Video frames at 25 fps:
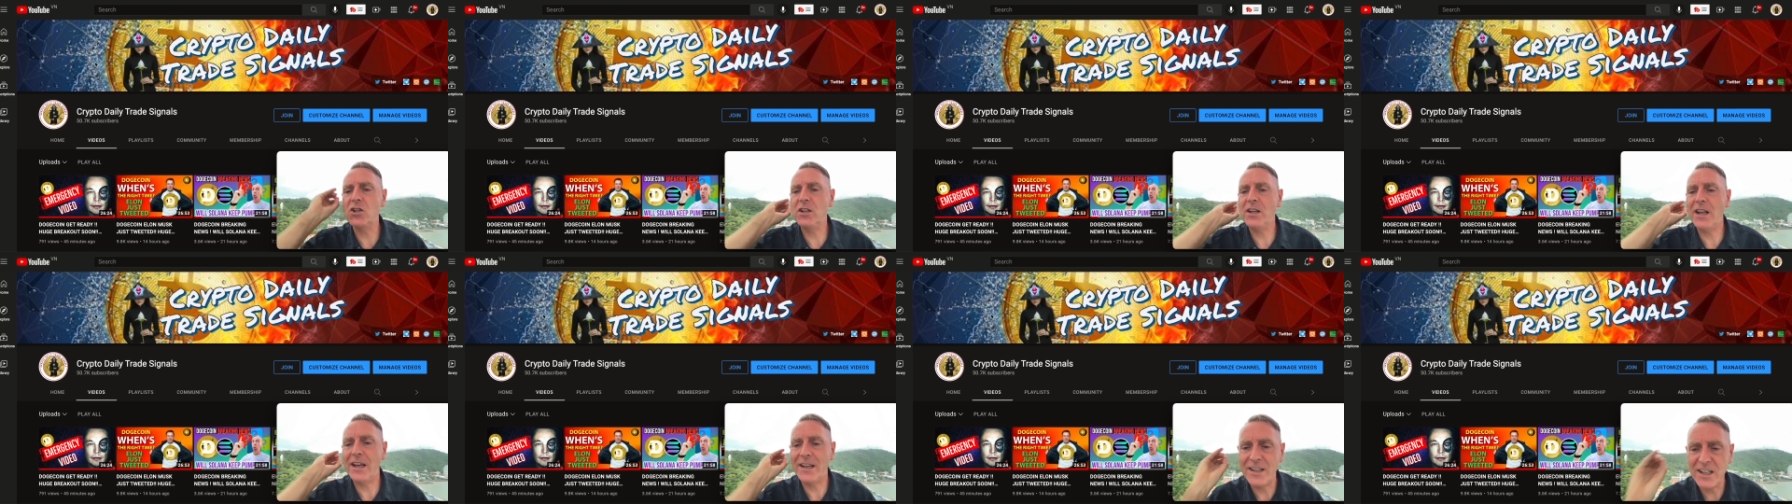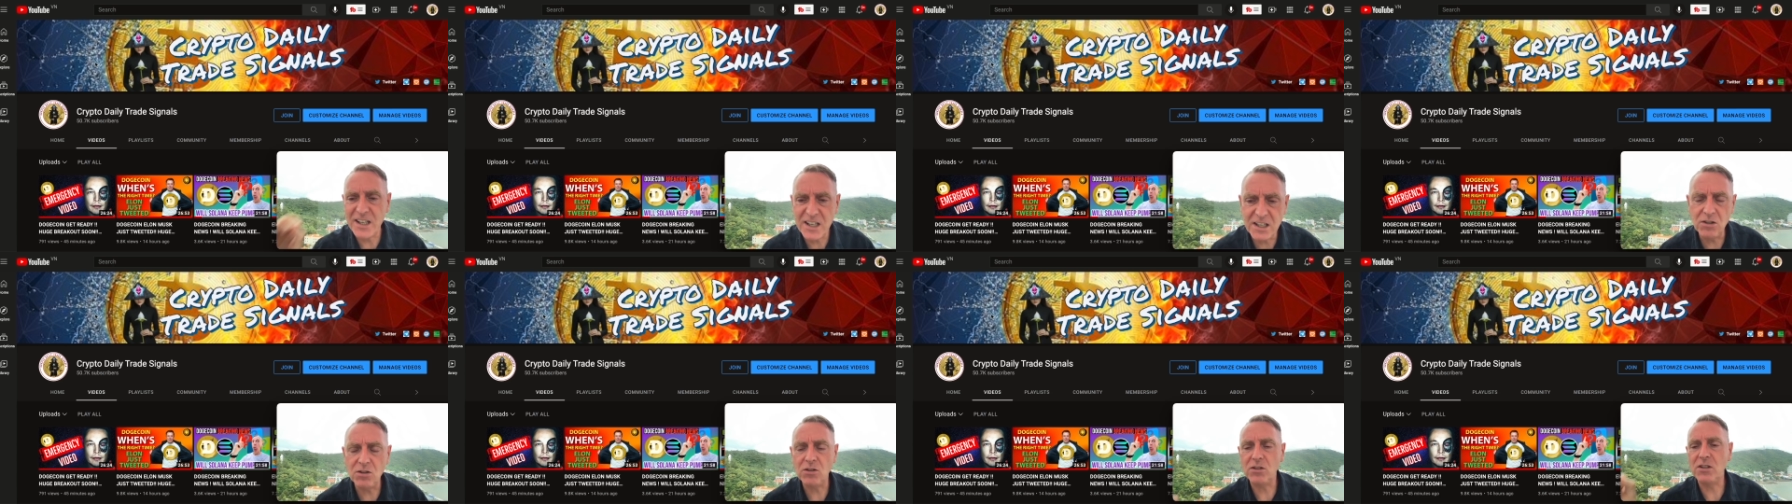and
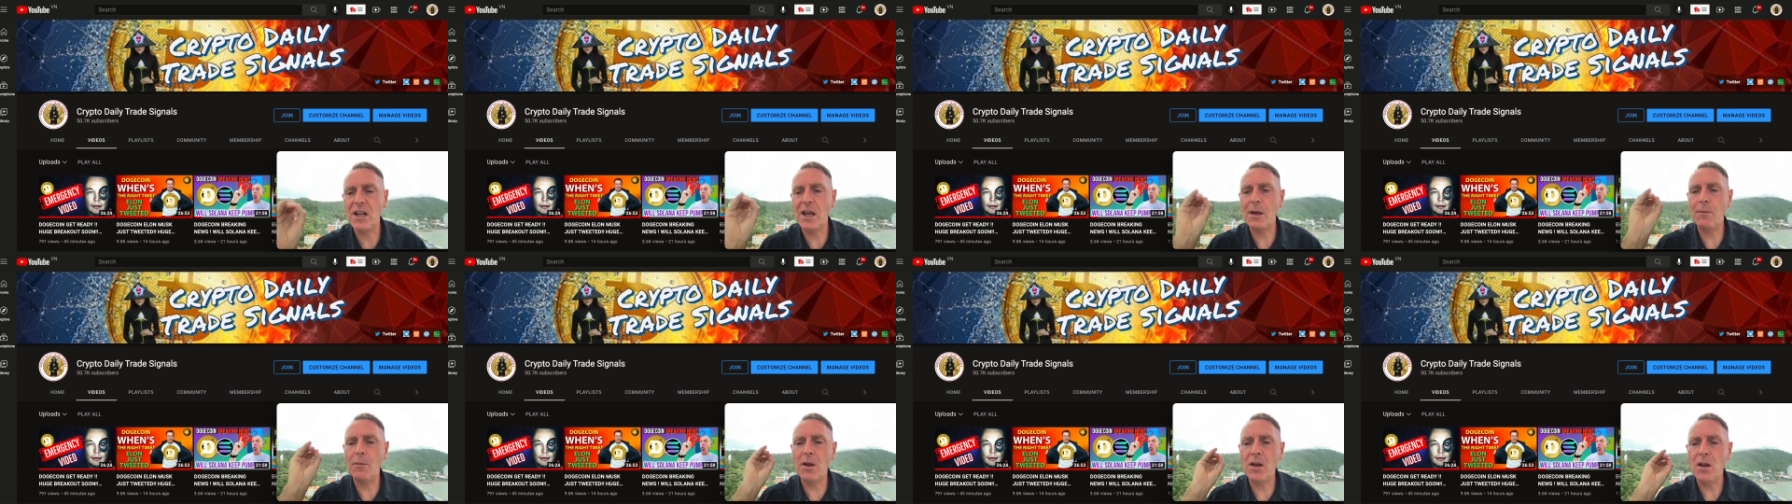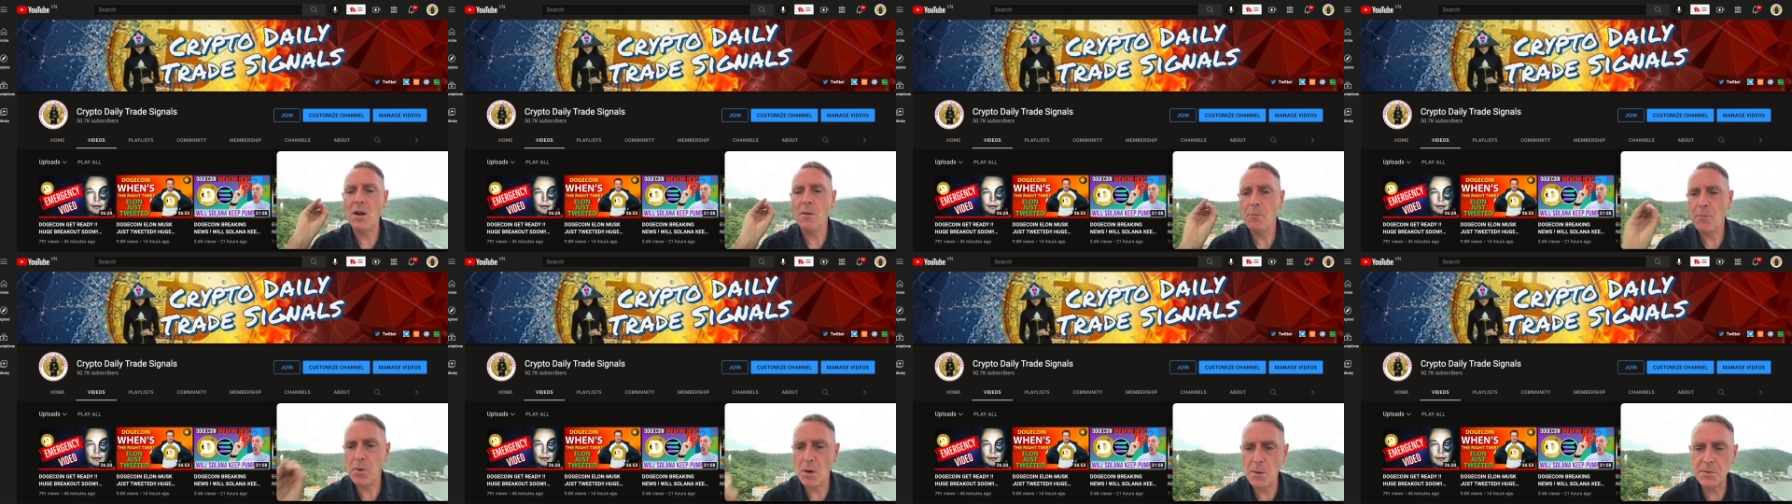
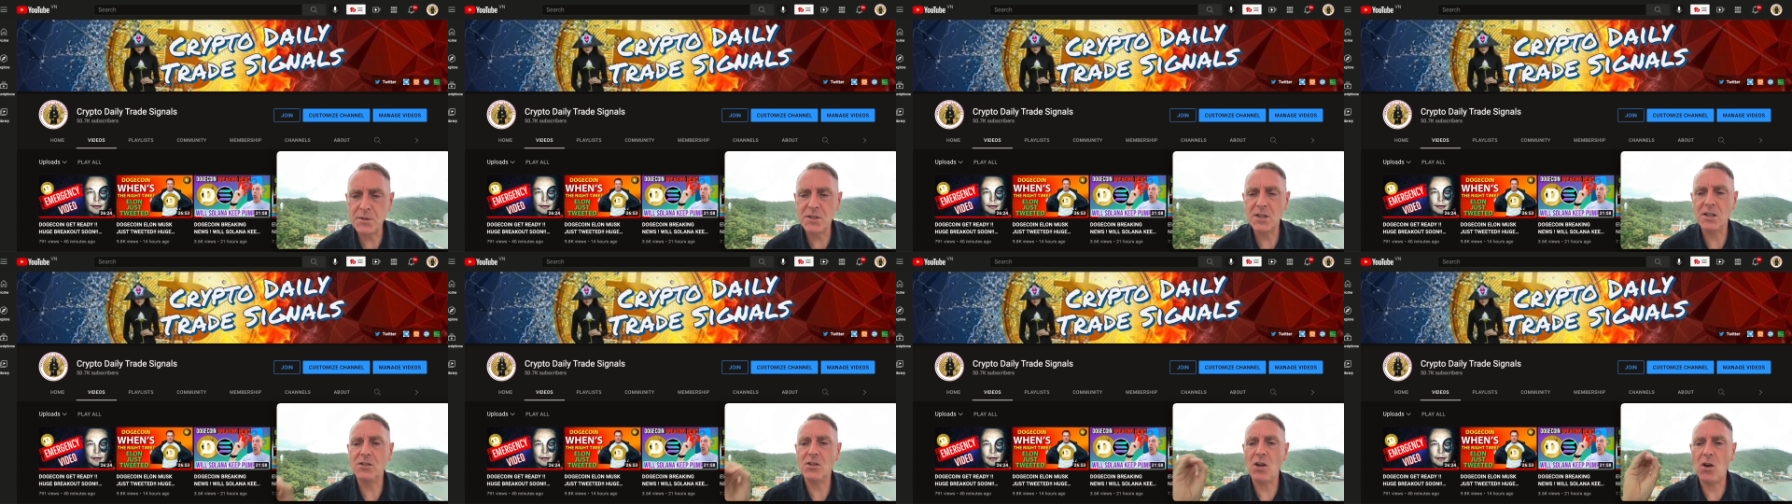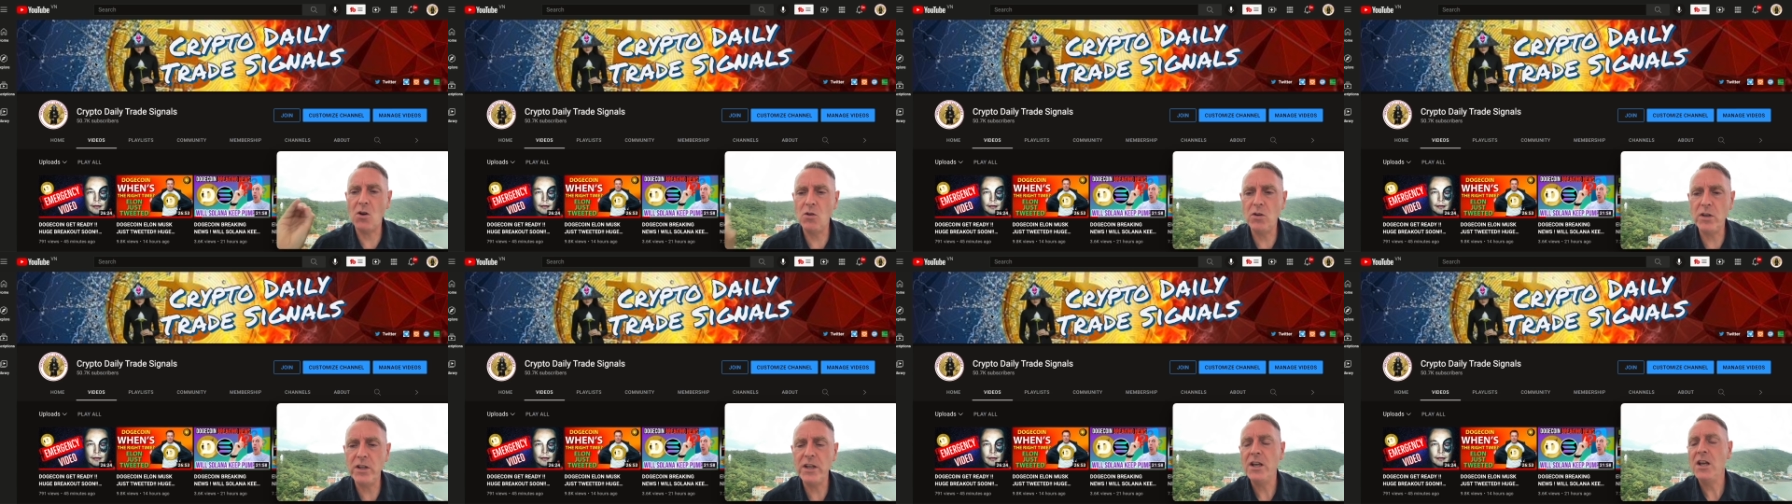entertainment purposes
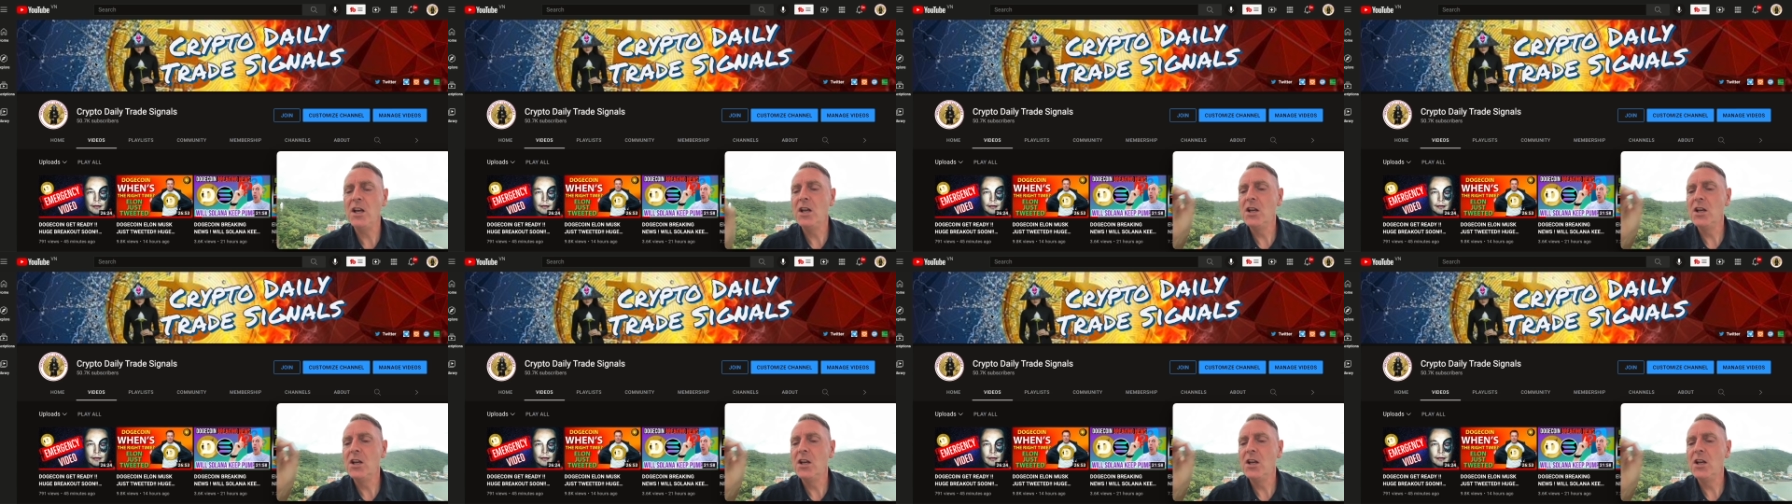only.